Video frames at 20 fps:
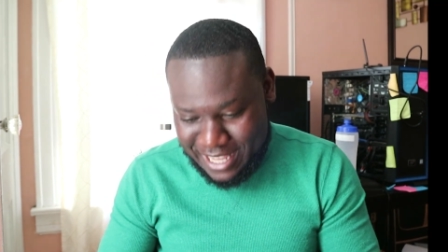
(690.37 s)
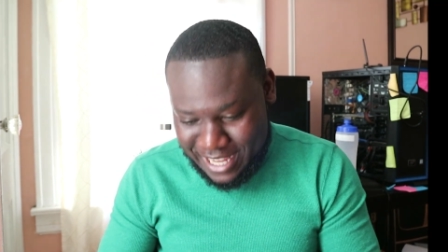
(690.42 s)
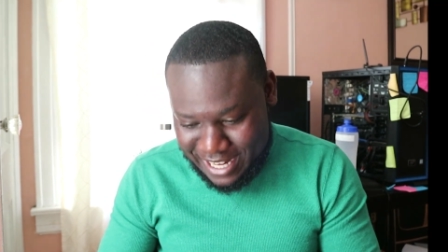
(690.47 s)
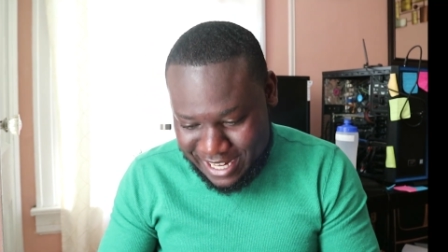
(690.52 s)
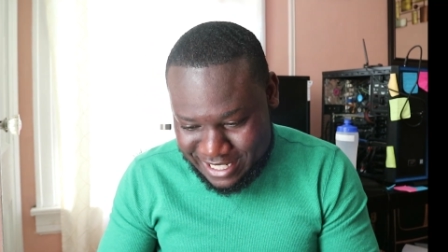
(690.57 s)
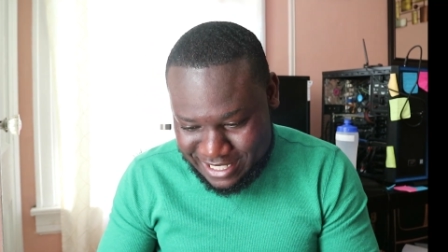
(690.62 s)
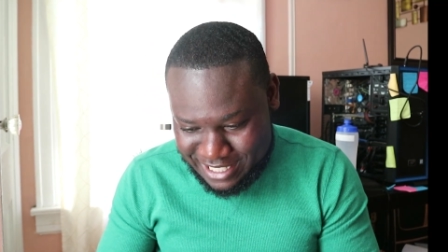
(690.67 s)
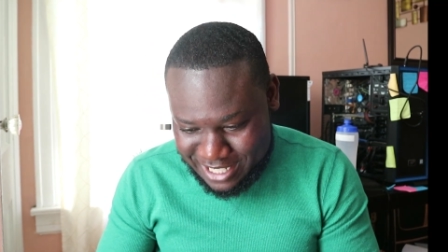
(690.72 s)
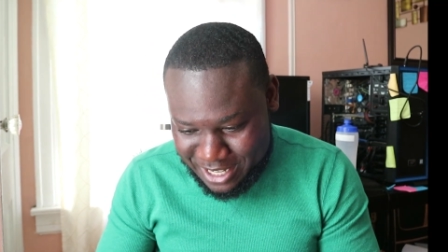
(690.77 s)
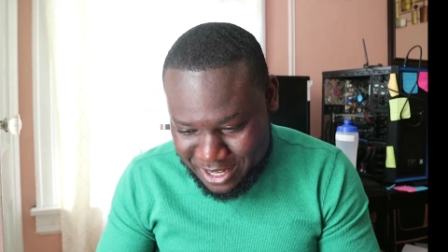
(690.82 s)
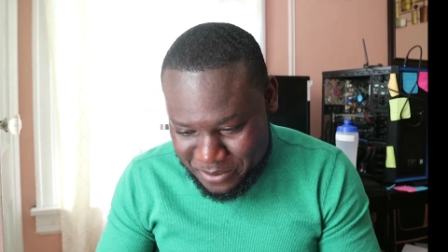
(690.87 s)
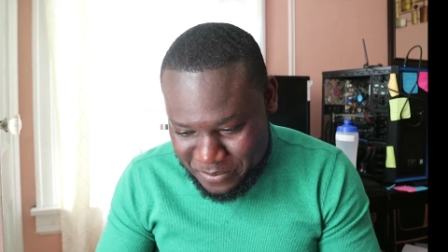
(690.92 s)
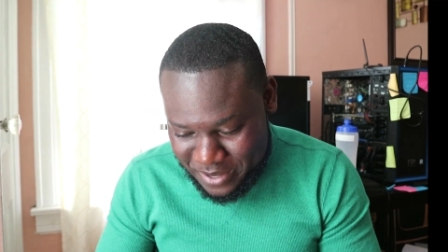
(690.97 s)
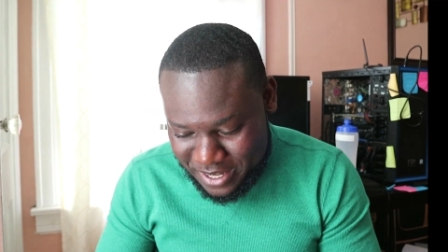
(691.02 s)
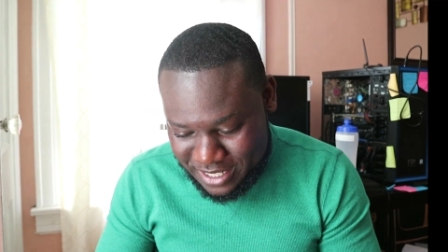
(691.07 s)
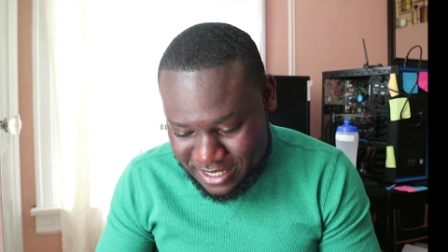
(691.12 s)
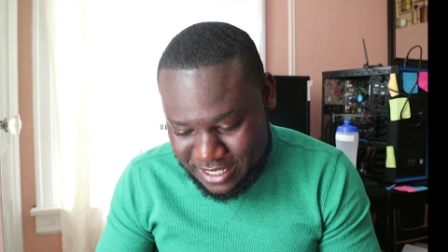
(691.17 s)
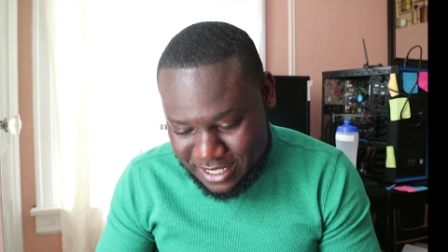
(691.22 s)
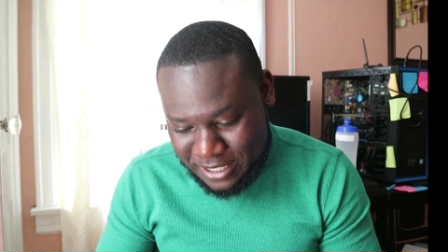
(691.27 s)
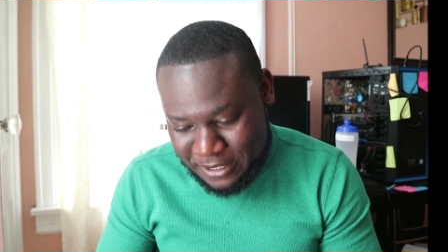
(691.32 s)
You understand
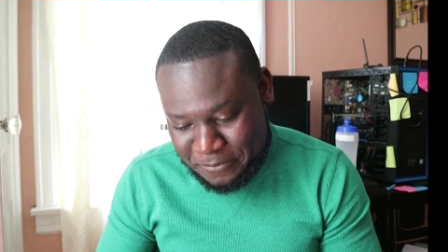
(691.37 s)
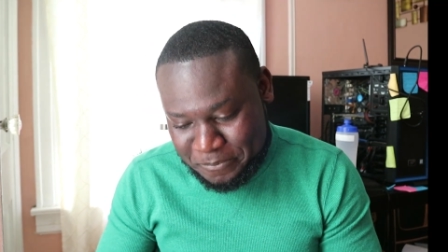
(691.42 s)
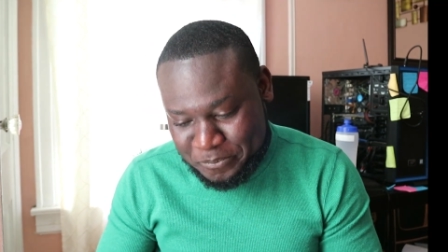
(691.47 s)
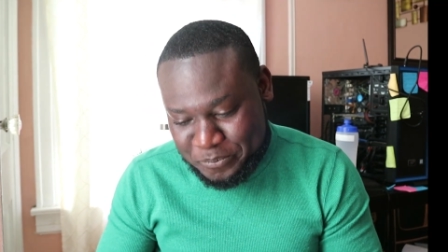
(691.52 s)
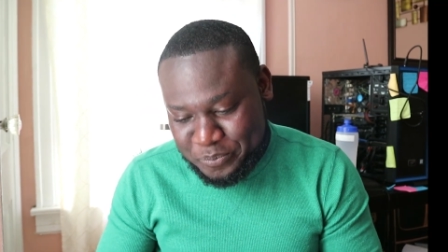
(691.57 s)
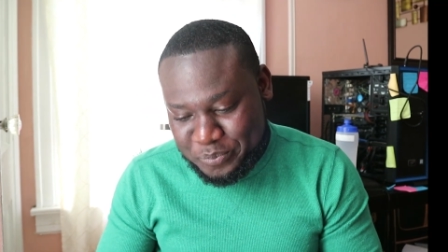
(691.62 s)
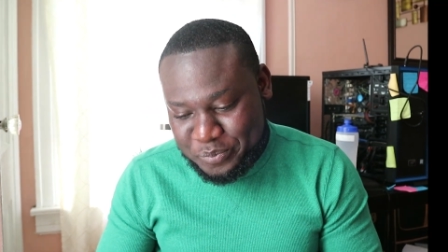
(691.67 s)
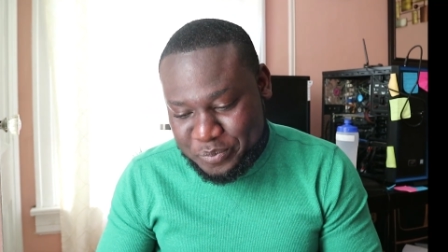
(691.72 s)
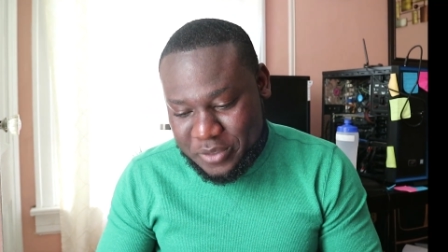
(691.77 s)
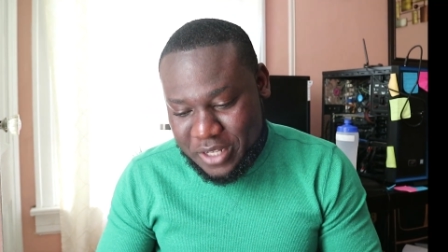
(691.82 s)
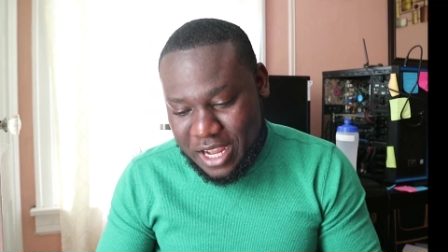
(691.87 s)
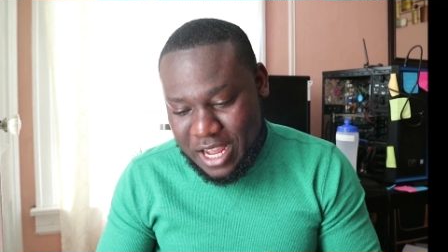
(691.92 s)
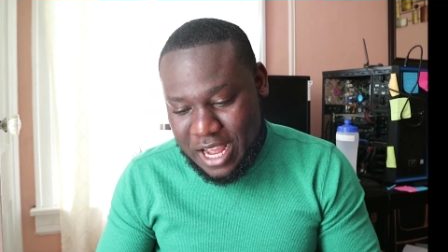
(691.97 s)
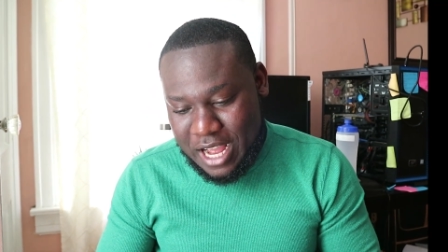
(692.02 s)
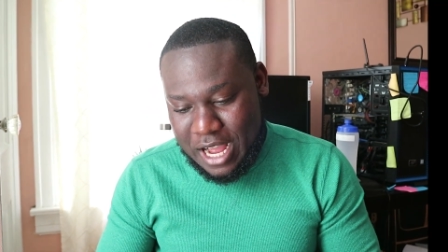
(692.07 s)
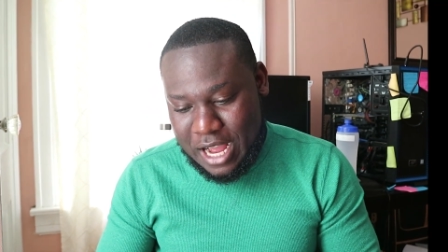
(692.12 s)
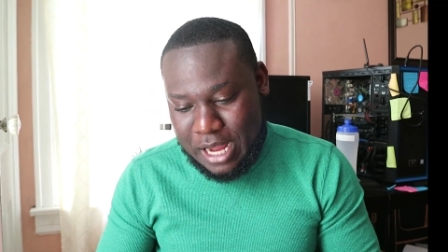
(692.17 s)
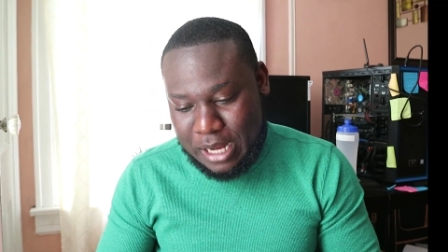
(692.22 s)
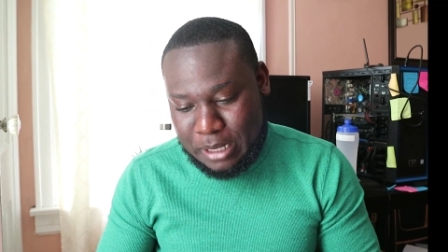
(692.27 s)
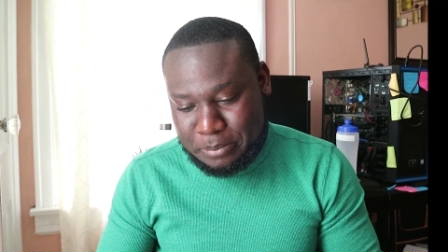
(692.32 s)
what I'm
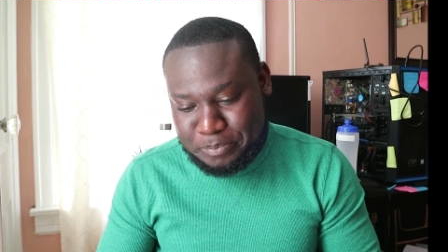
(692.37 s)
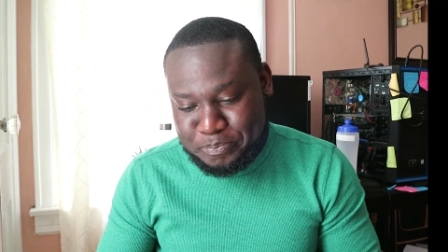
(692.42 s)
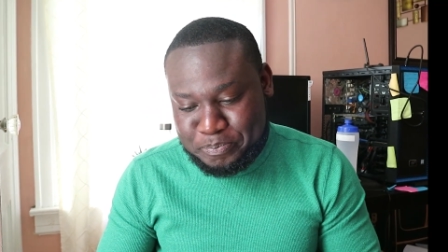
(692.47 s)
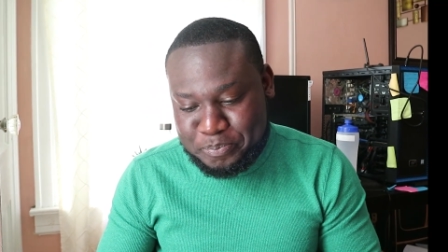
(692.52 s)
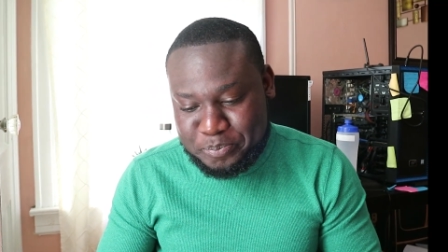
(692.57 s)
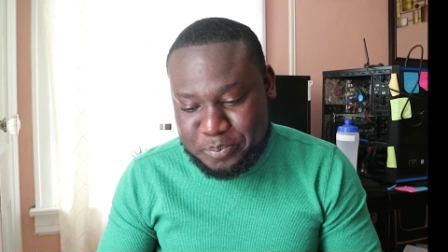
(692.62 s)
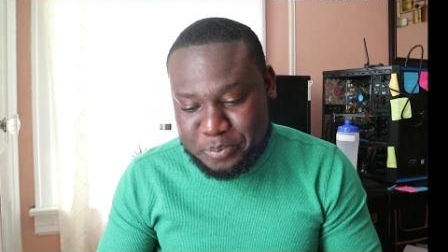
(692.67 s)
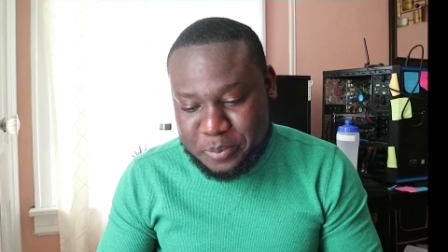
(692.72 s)
saying?